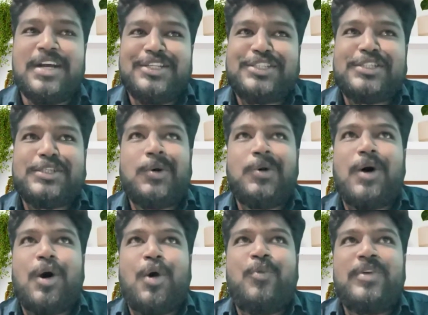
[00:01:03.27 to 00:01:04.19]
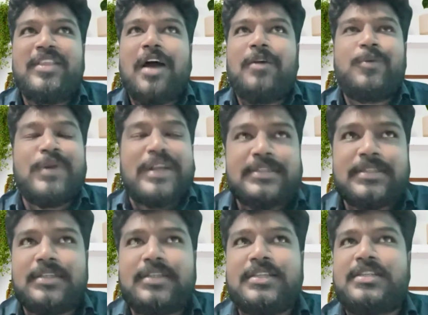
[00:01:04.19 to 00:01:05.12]
So with our
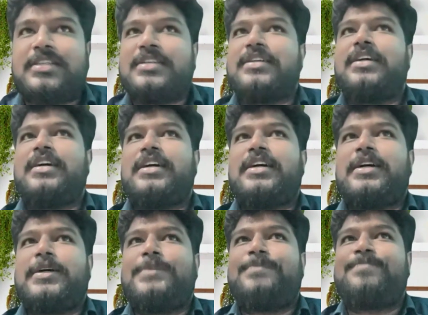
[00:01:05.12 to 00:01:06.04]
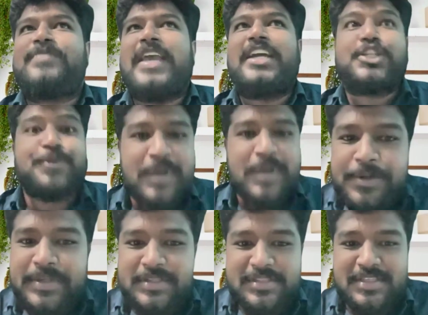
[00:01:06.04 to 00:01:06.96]
recent
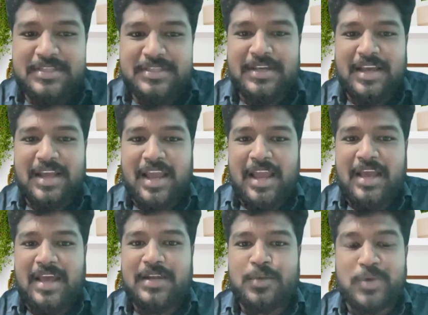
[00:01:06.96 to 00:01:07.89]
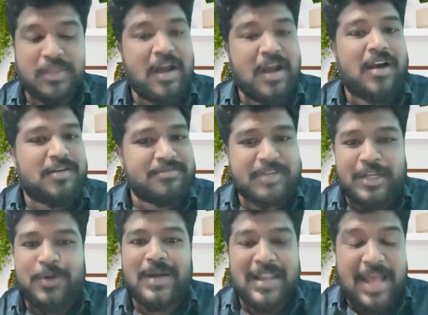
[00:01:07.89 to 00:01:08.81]
experience and with our
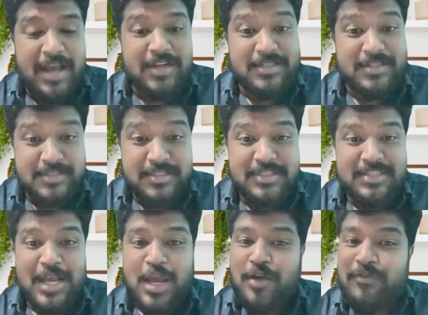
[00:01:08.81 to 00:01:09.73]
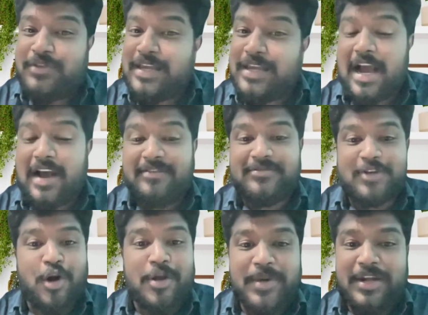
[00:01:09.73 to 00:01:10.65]
analysis, we have
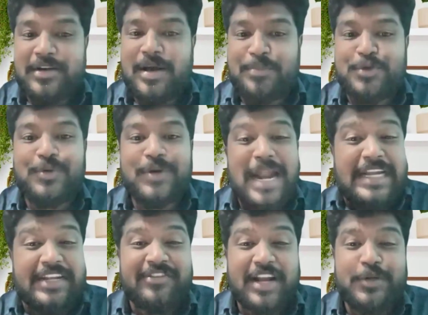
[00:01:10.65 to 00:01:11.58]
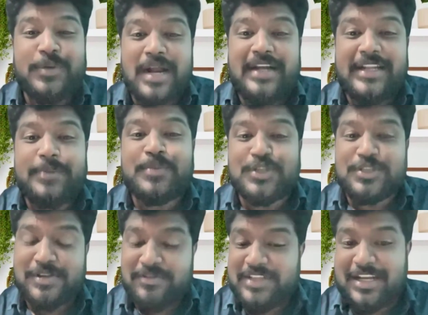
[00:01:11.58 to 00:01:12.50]
automated up to 95 to
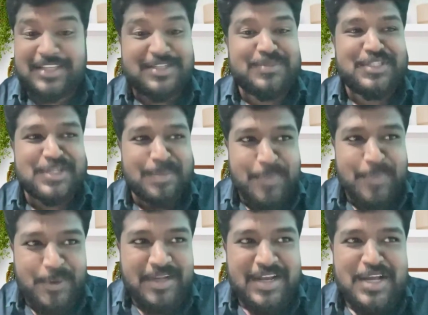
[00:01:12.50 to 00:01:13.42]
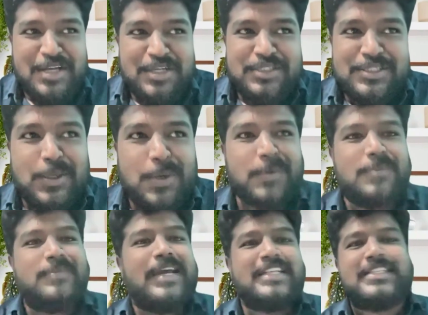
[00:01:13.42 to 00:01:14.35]
98% of the customer support.
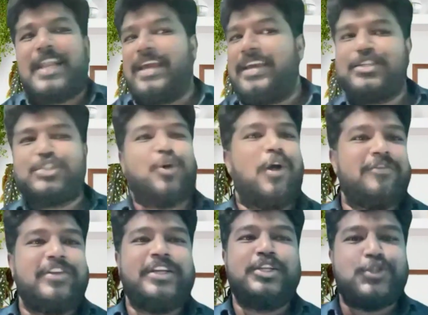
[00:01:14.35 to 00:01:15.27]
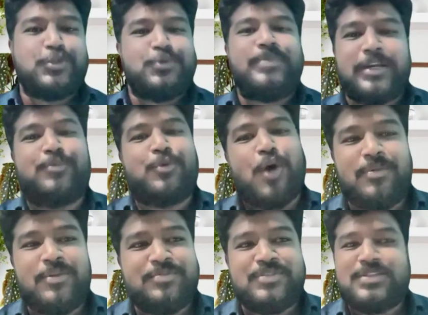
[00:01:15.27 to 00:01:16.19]
So it's like solving two big
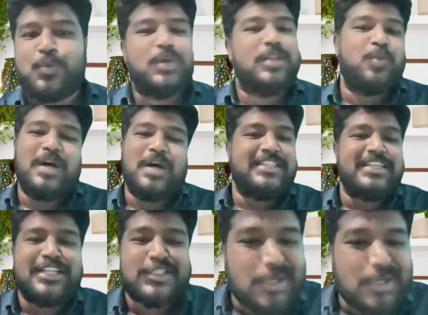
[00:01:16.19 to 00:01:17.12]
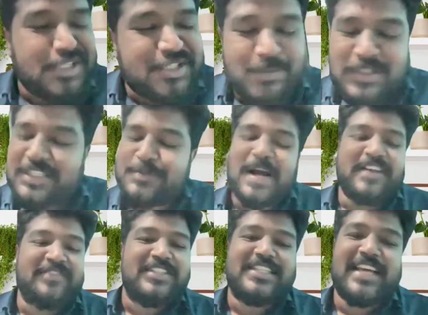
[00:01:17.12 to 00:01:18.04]
problems with one single solution, which is
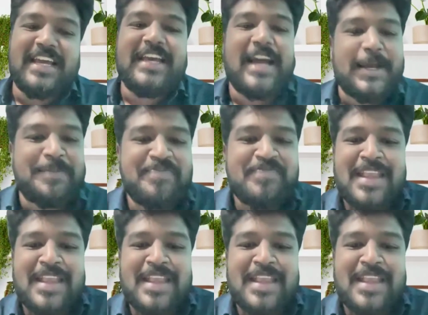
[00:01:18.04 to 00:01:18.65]
Manifest AI.